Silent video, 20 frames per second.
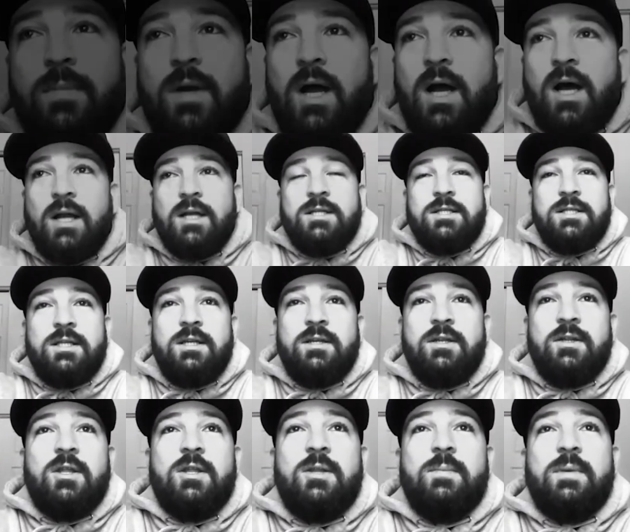Honestly,
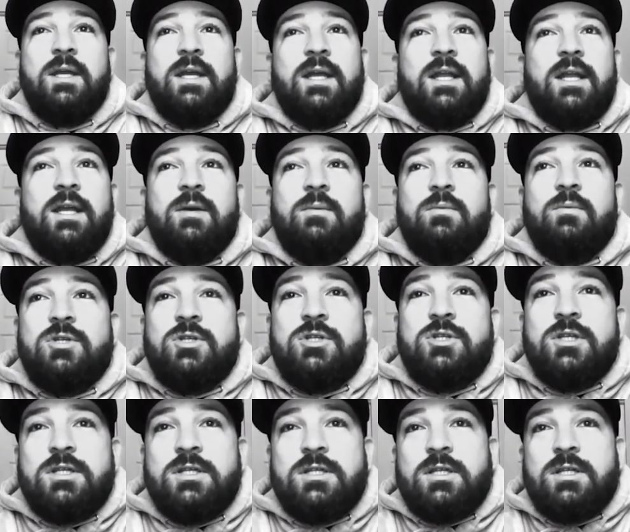in the beginning, it was
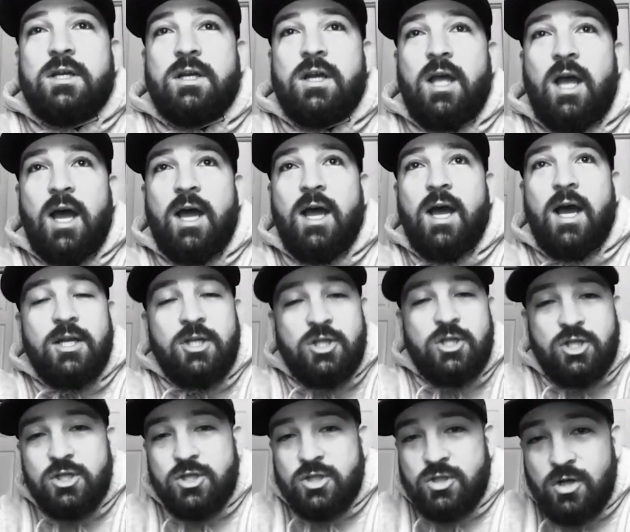just, I
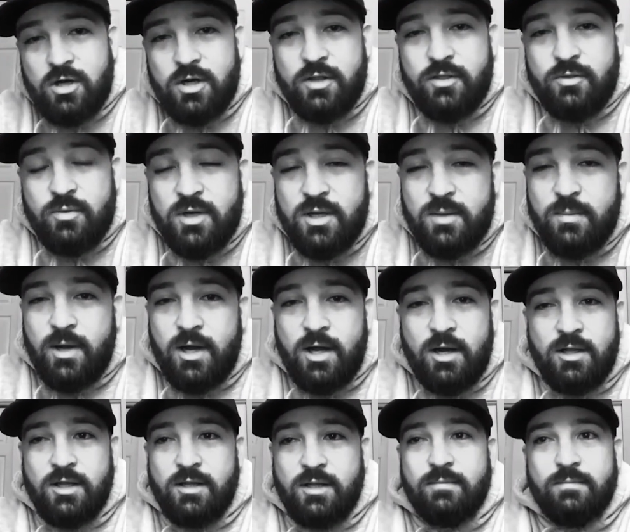just started 3D
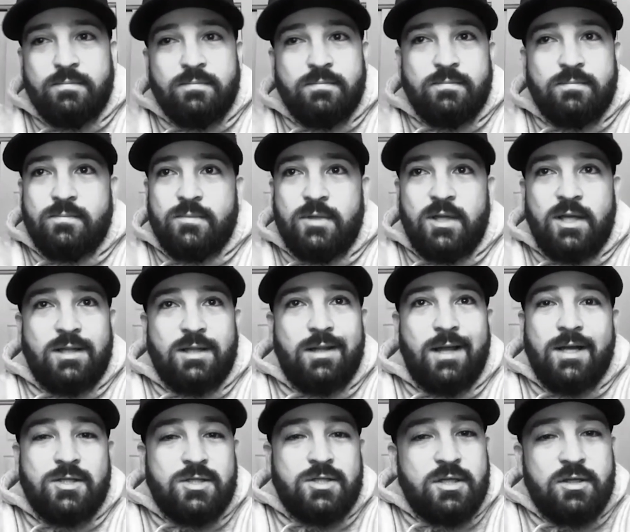modeling like
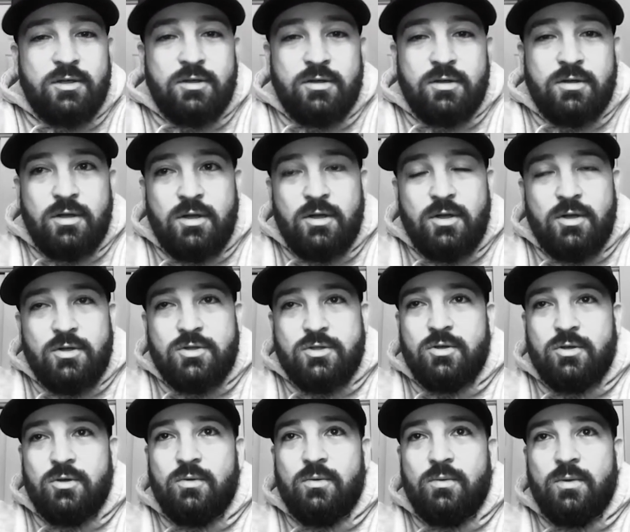last year.
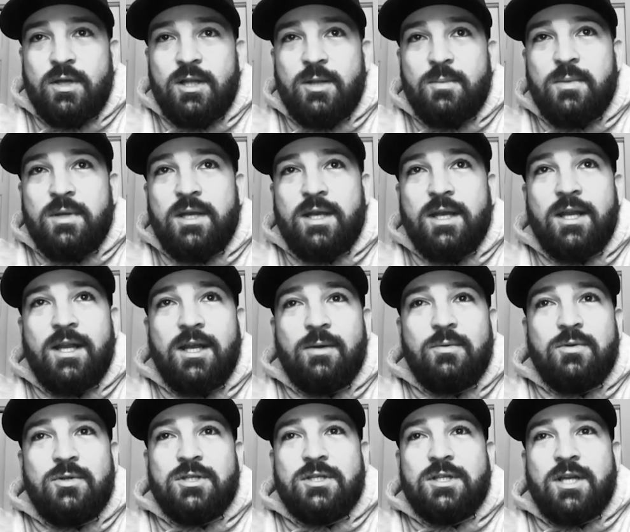So in the beginning, it
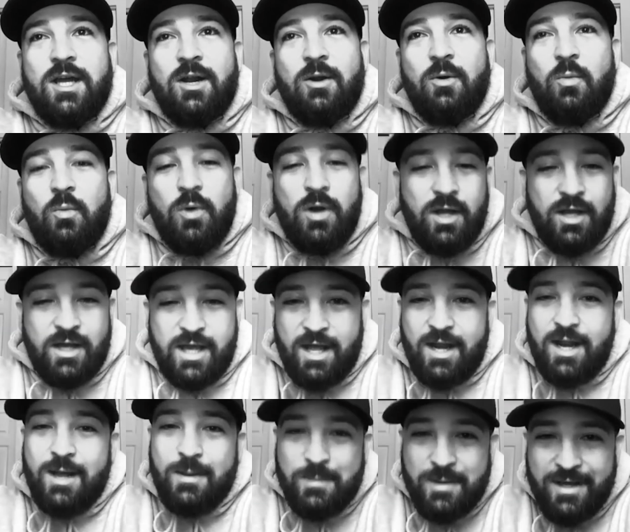was just kind of, what
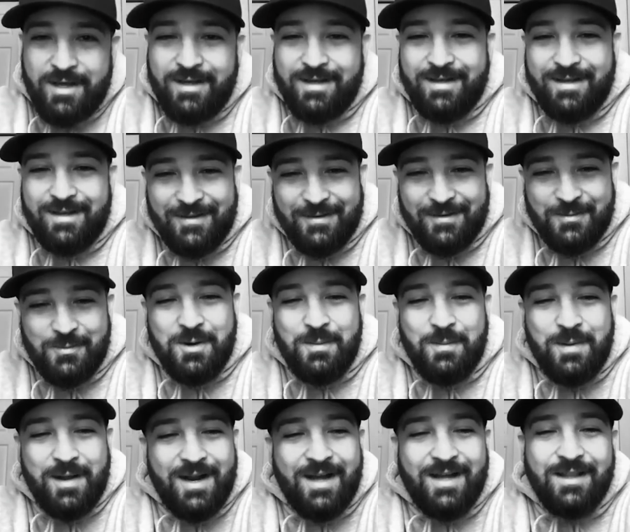can I make? What
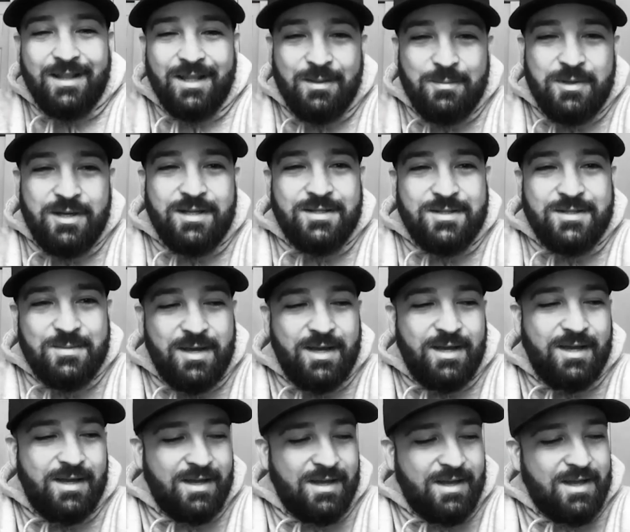am I not limited to
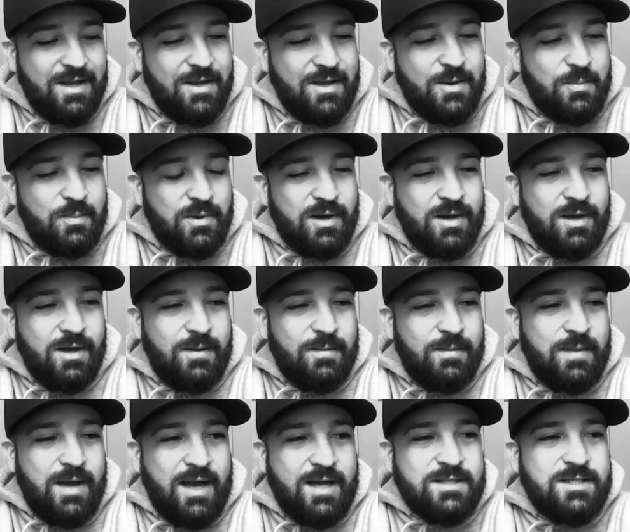make? But
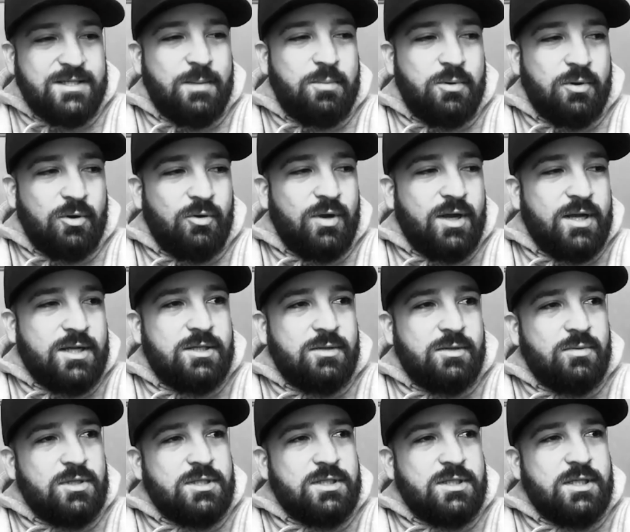as I progressed, it
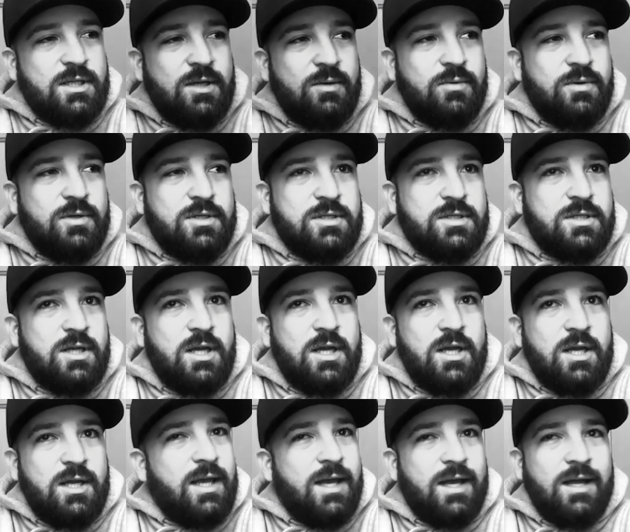was,
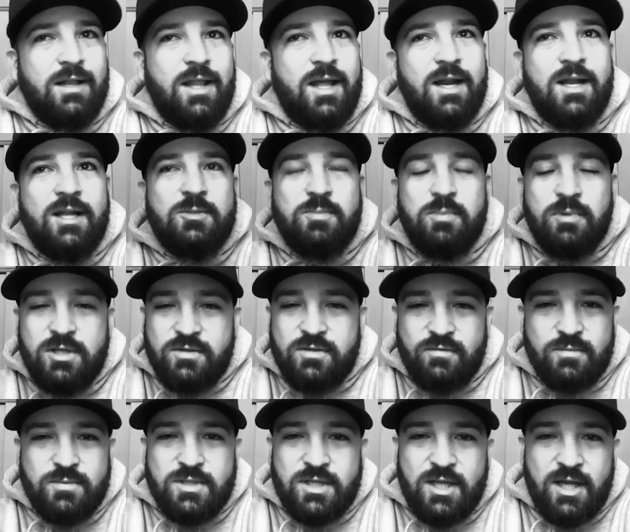yeah, a lot of inspiration
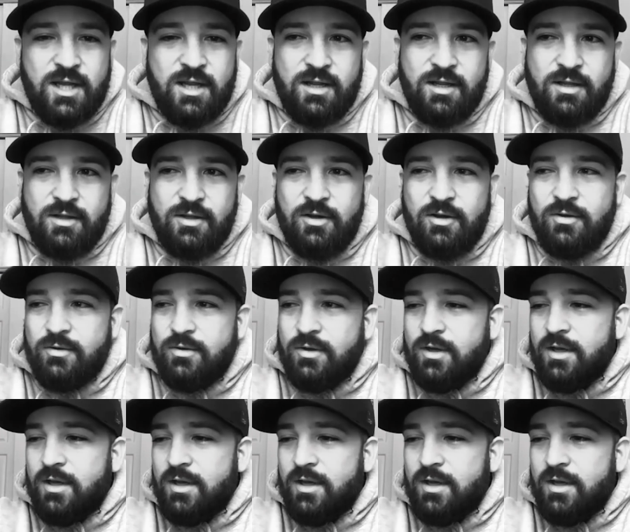from skating, you know.